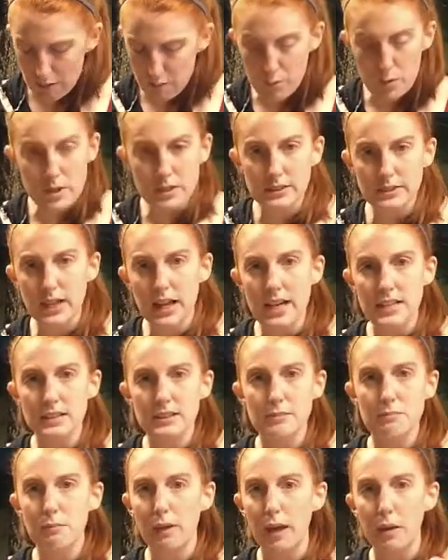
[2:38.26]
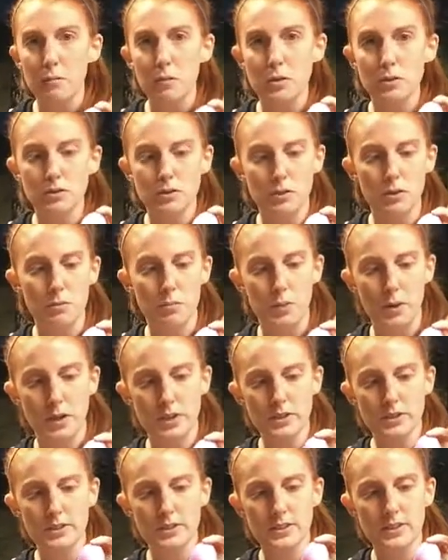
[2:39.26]
represents mammals or
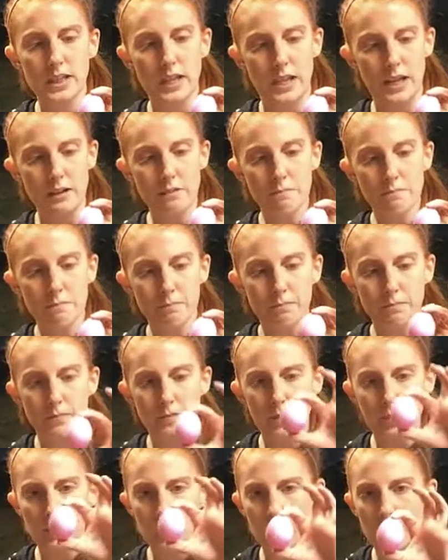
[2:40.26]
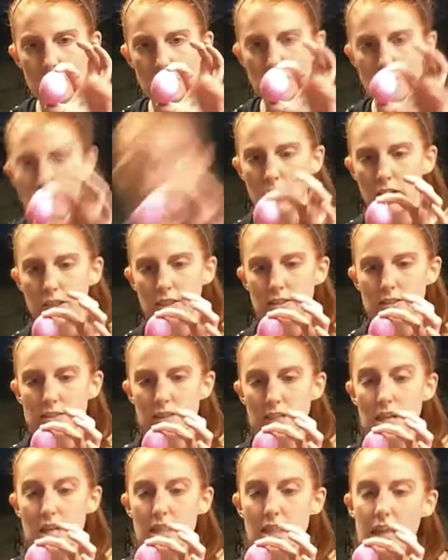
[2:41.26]
bird's skin. As you can
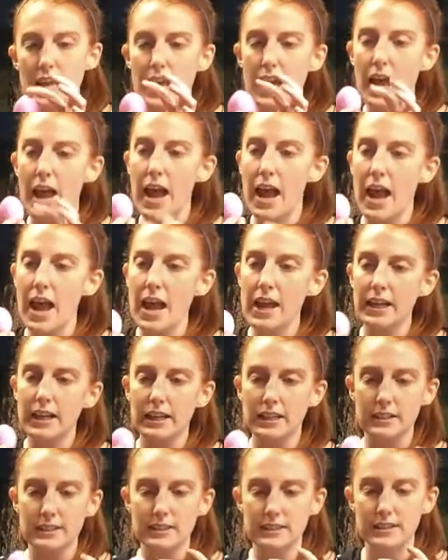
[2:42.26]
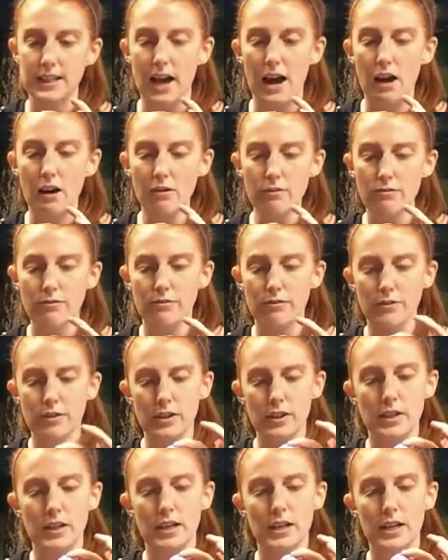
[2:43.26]
see, the egg itself
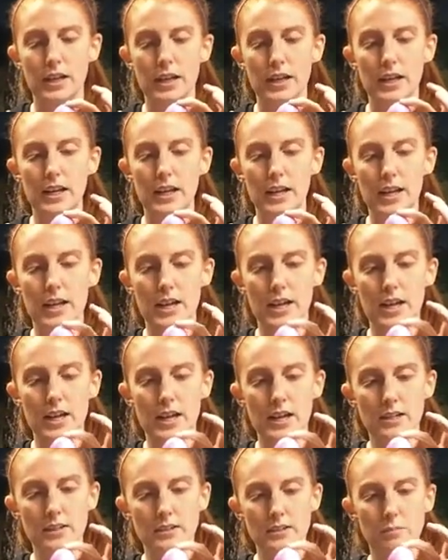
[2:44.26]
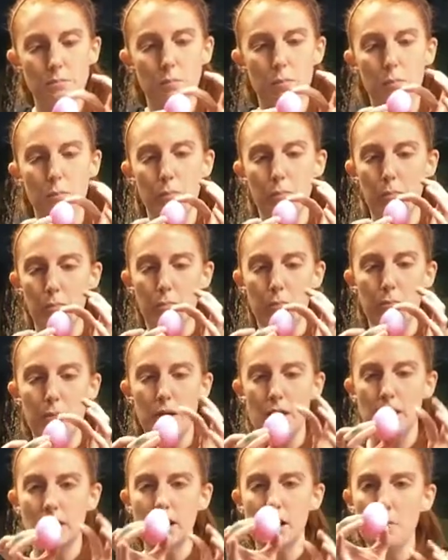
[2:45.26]
is
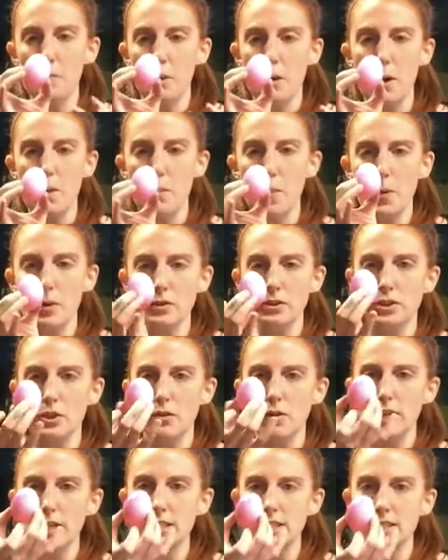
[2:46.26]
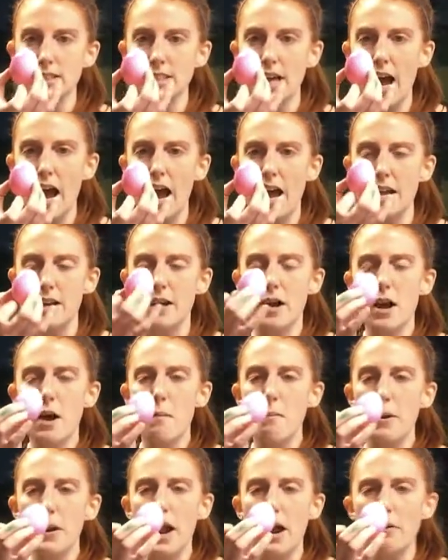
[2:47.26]
pinky purple, so it's dyed.
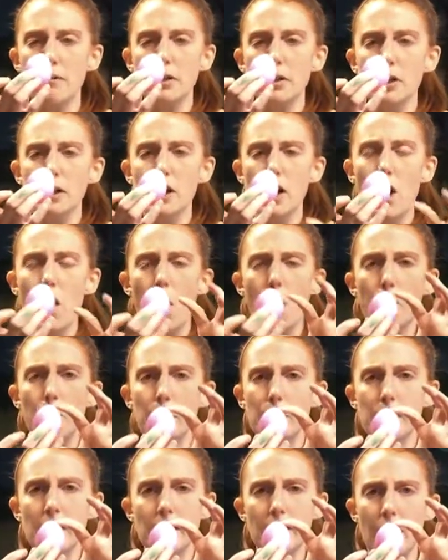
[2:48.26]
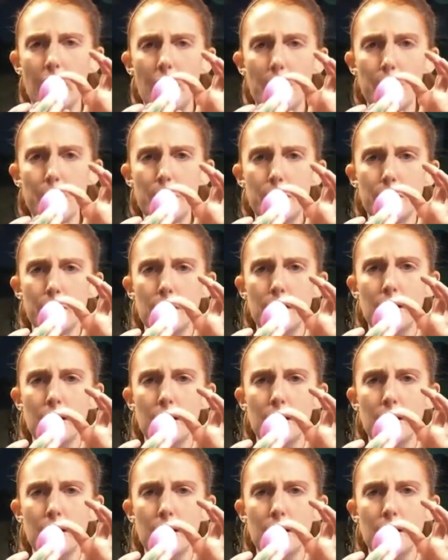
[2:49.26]
But now we're going to open it up